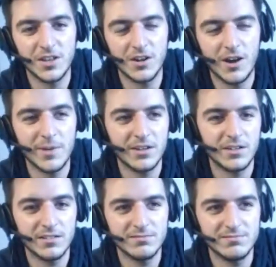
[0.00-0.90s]
though. I mean.
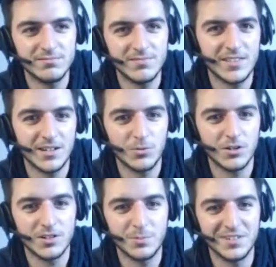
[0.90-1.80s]
Not that it
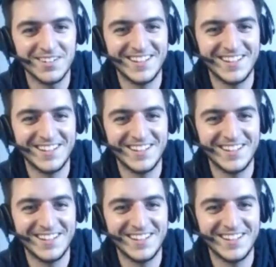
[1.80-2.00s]
worked, but